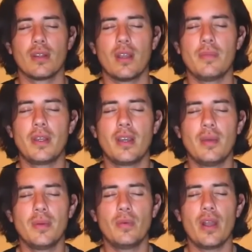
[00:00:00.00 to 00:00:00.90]
and
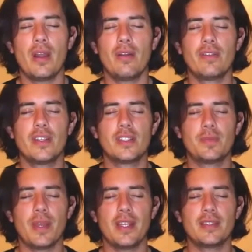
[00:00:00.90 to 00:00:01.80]
become aware of the
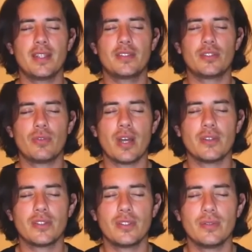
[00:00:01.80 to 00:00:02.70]
space that
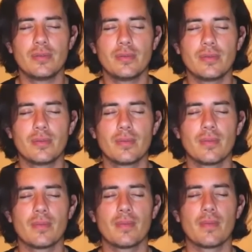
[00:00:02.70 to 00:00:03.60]
surrounds you,
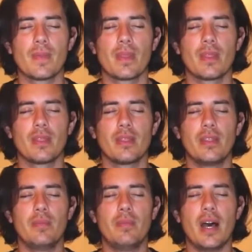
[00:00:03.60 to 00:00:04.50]

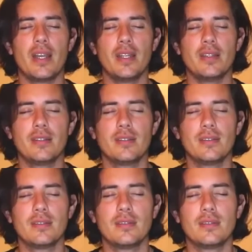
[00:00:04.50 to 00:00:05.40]
the body
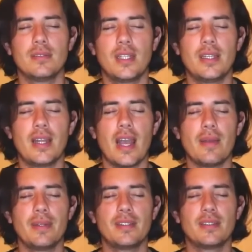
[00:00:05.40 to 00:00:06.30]
that
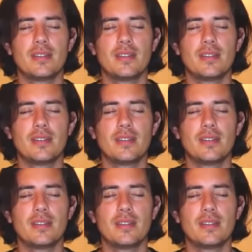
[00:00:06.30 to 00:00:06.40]
inhabits,